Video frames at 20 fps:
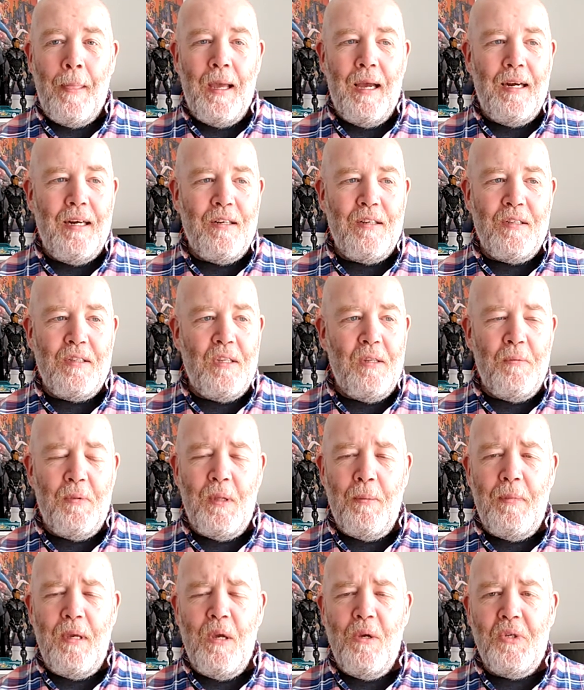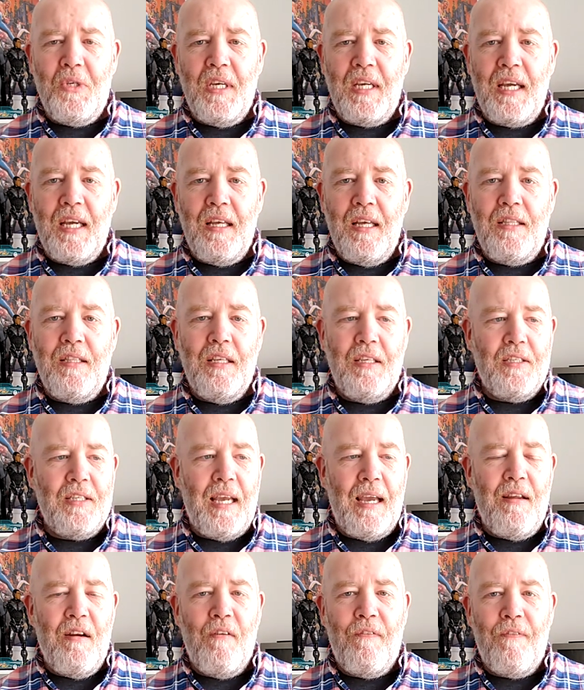And the music and the
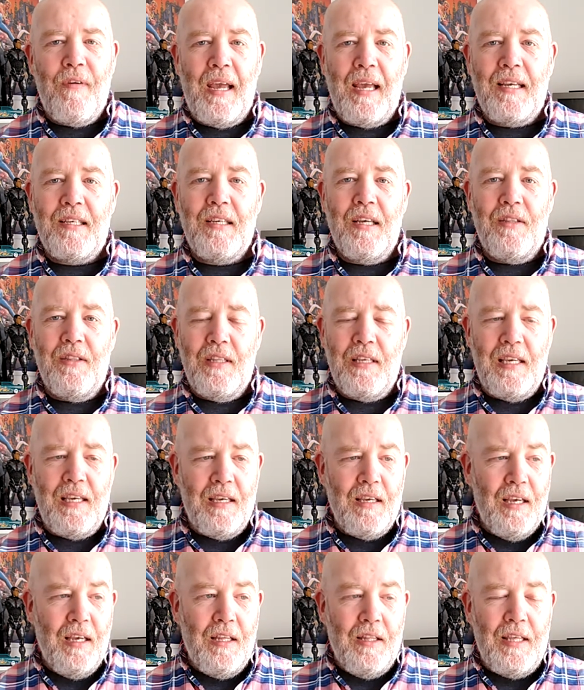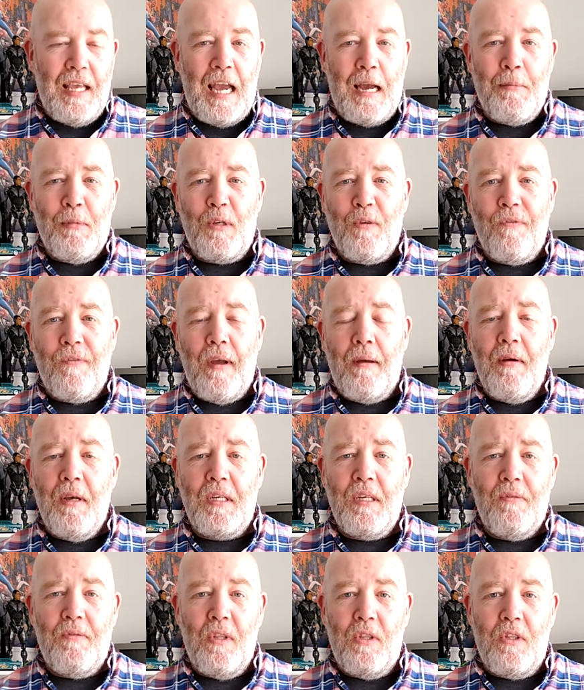sound effects and the
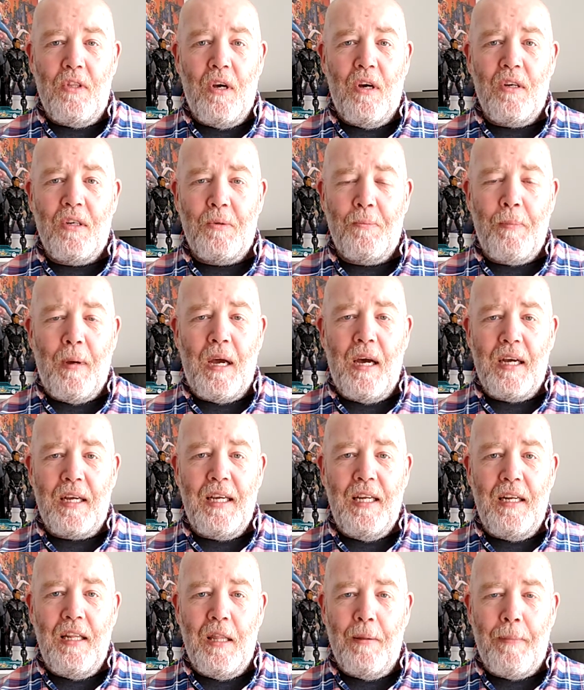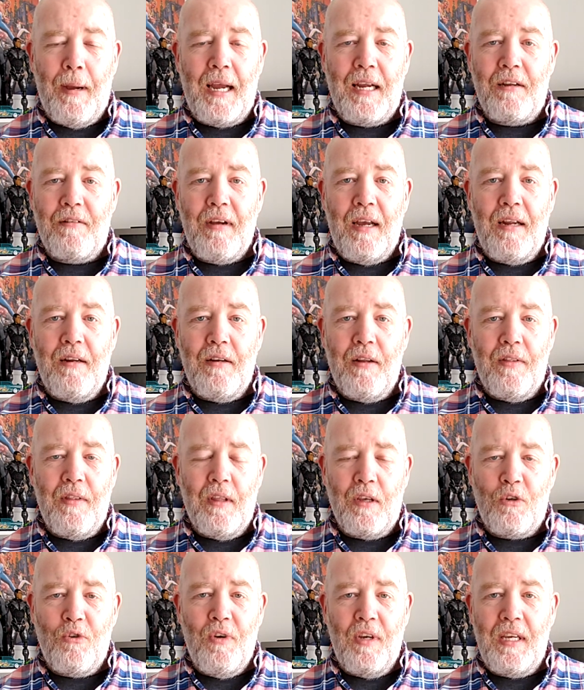atmospherics of the dogs barking in the background and
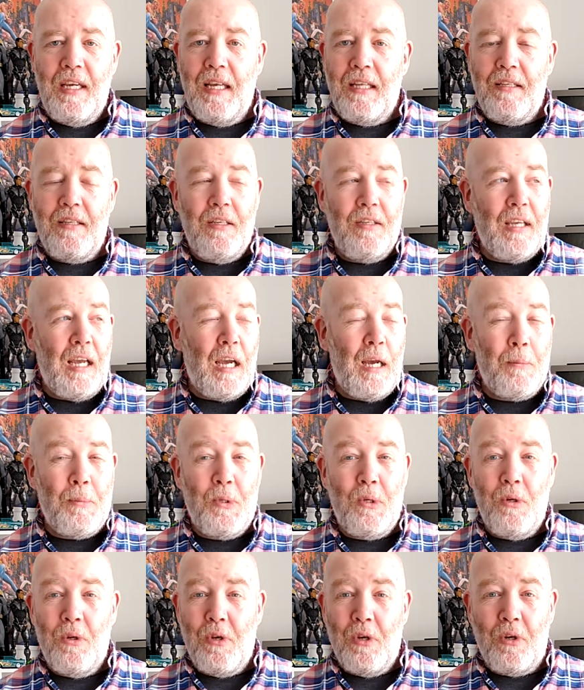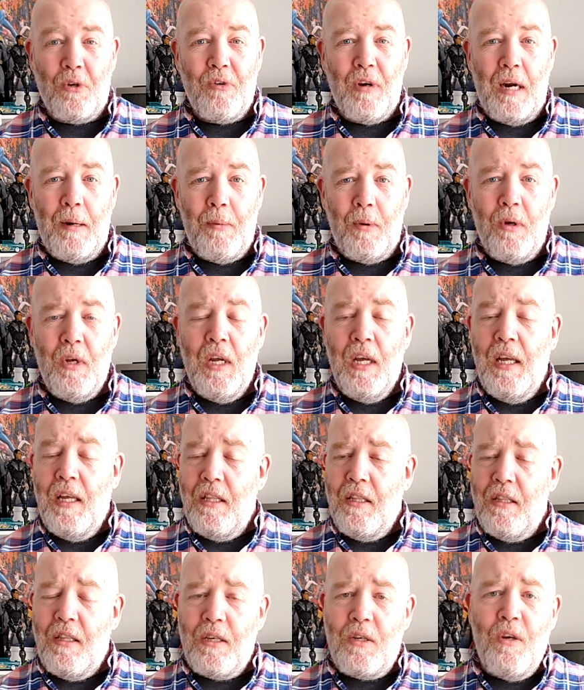the crickets is absolutely incredible.
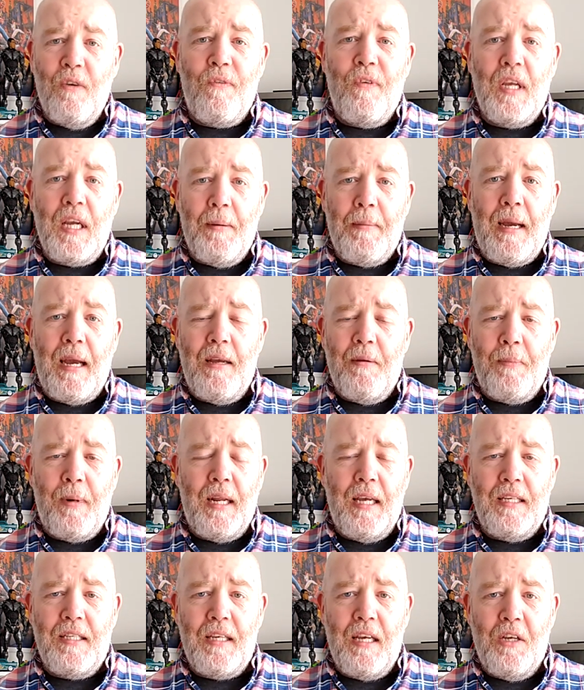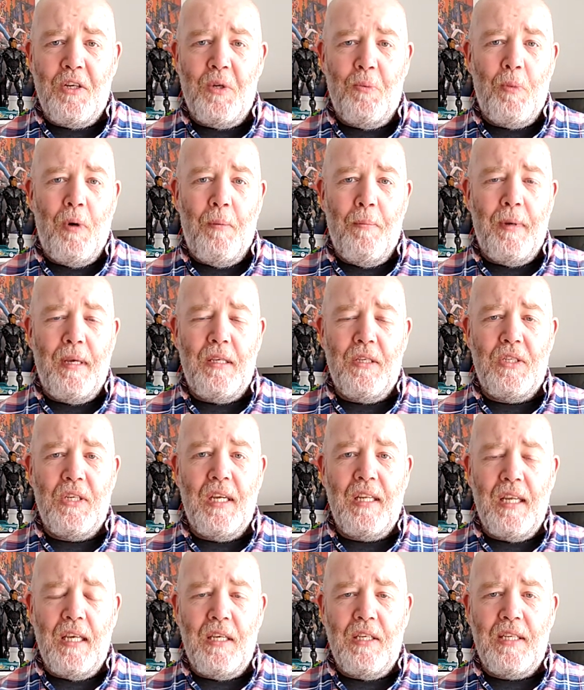the good thing about PlayStation 1 being
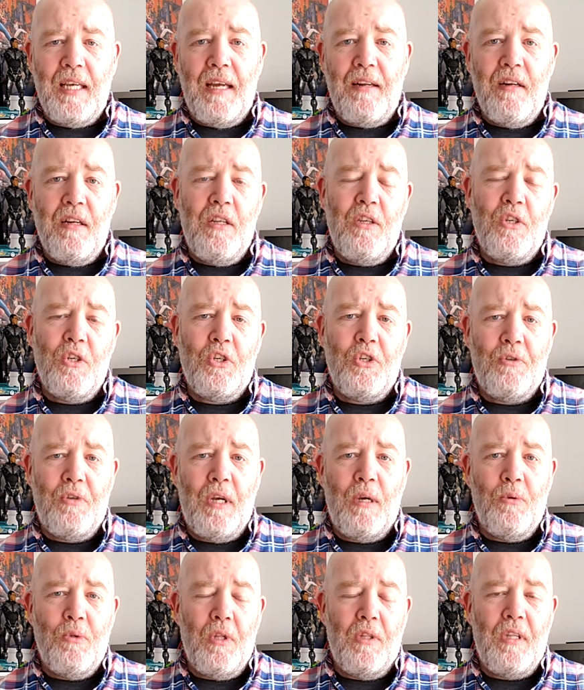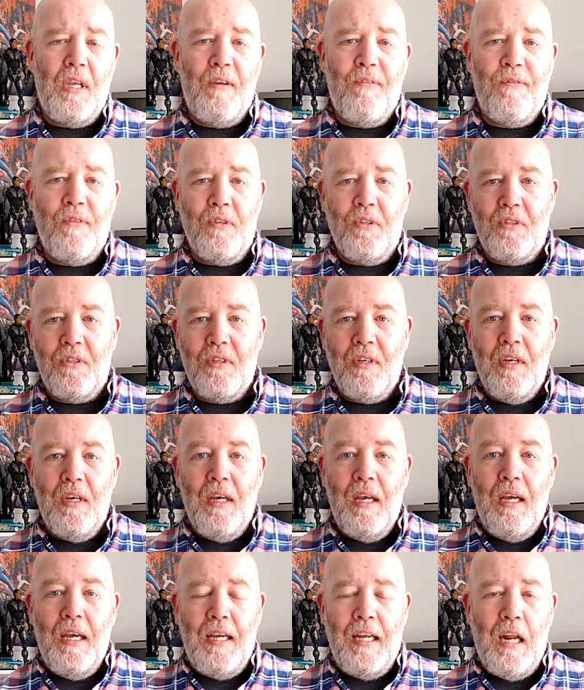CD sound, and it just shows the difference.
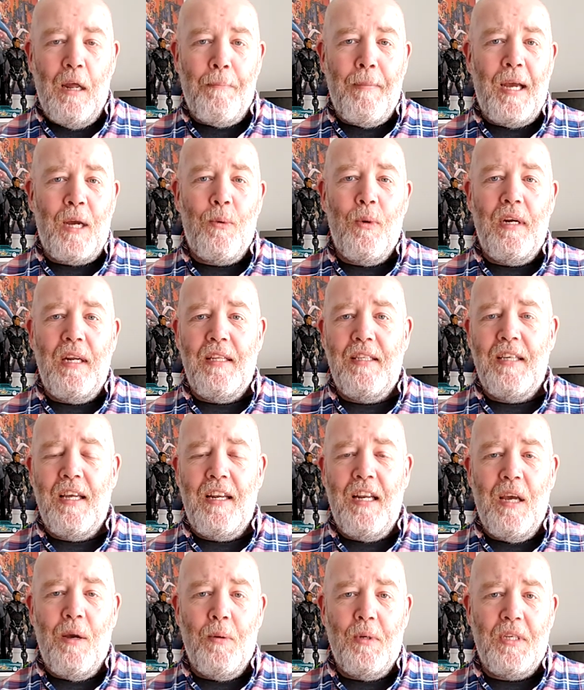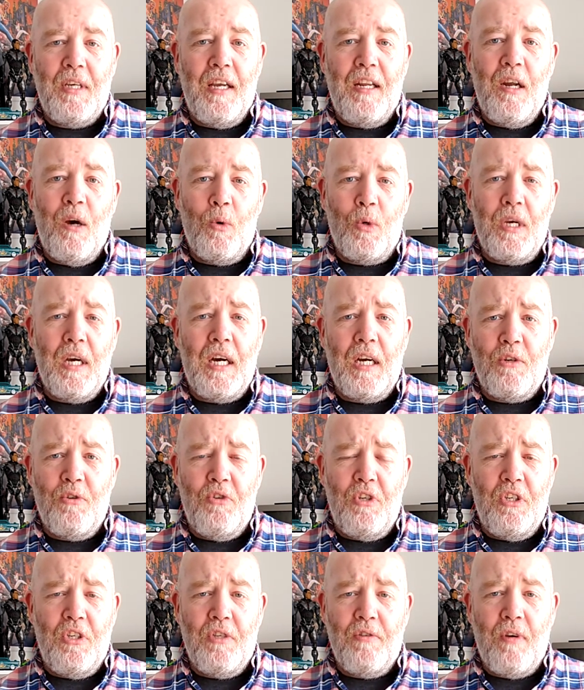You know, back when Nintendo were saying old
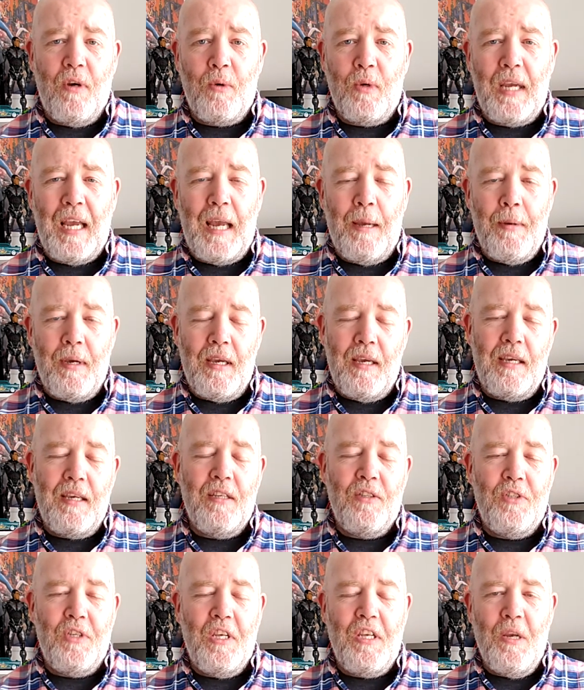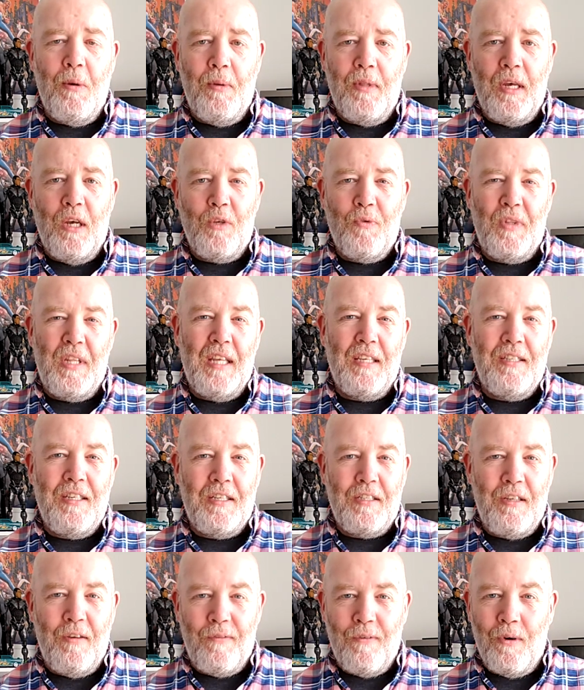cartridges are okay, we can continue with those for the
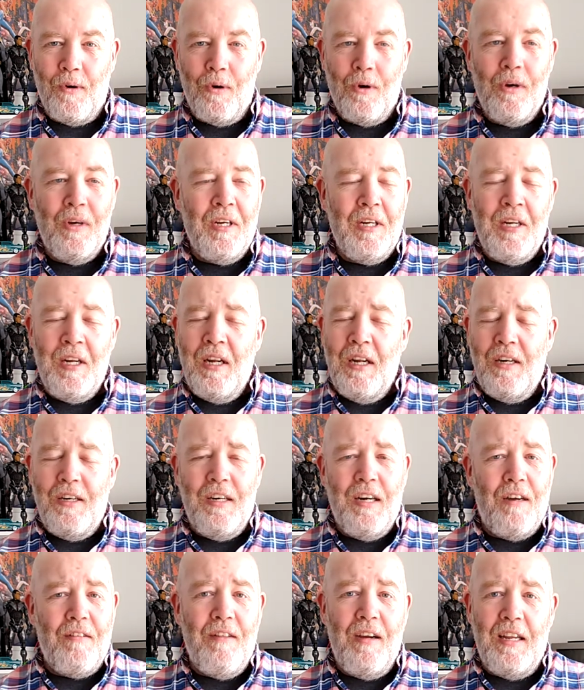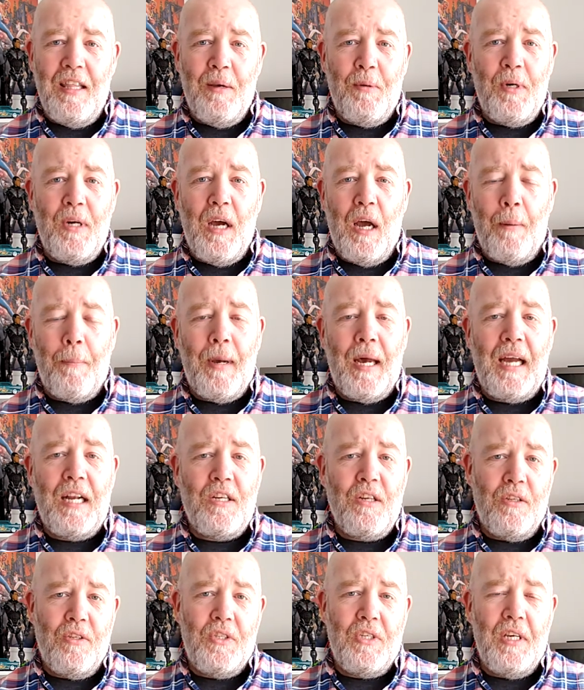N64. Not really, they were not a
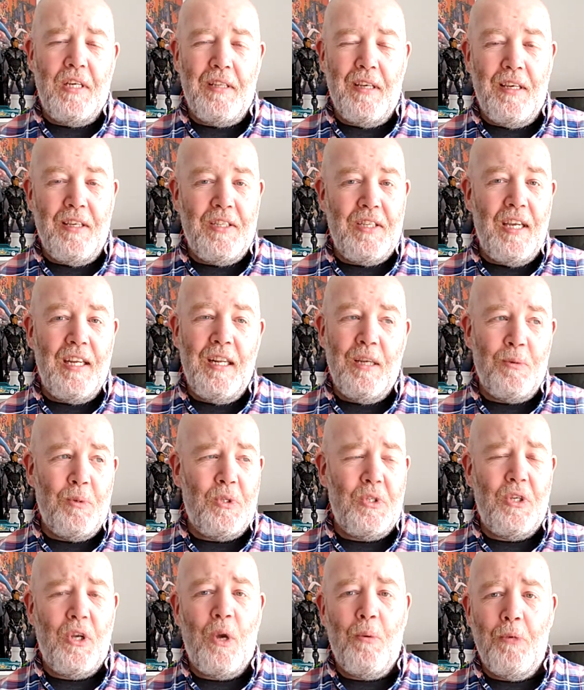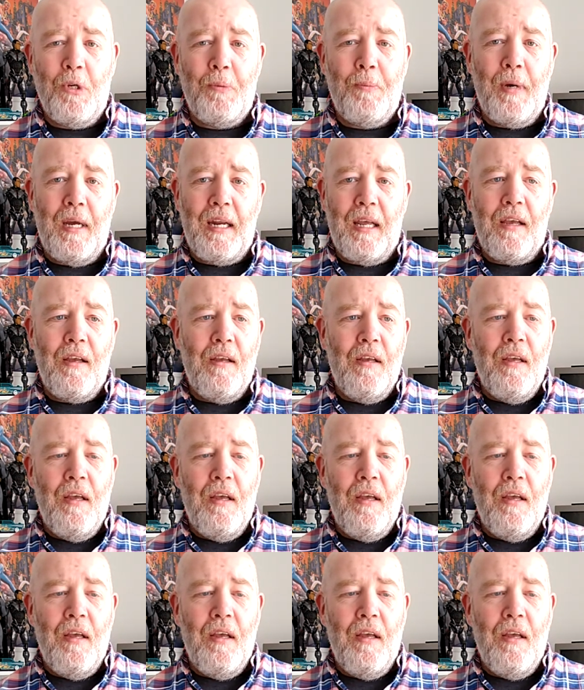patch on CD. CD was so much better.